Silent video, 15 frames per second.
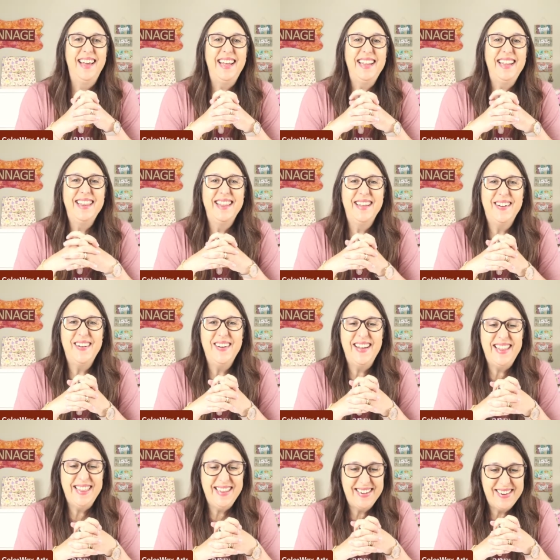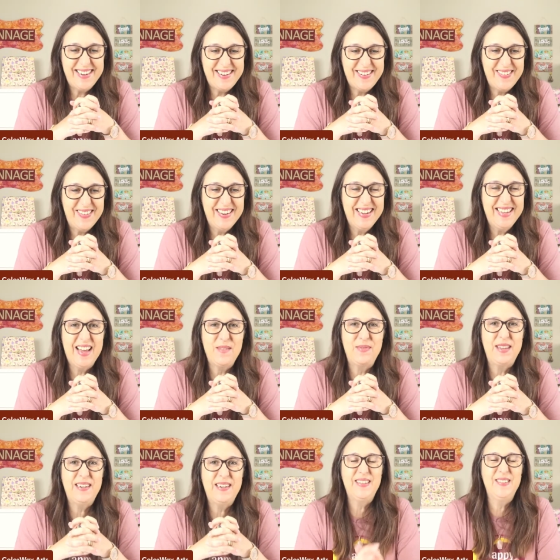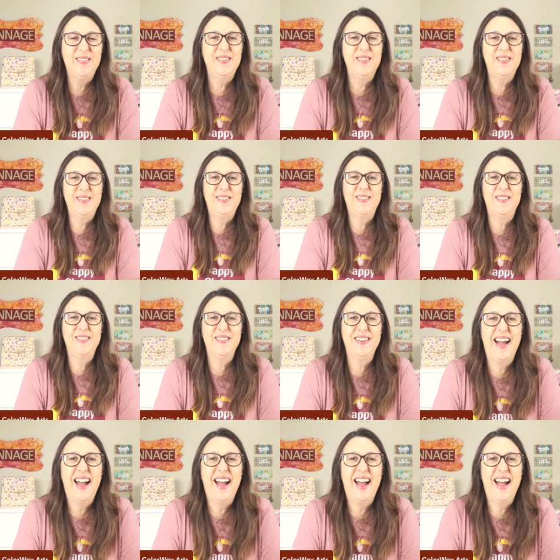Hello, hello, good afternoon.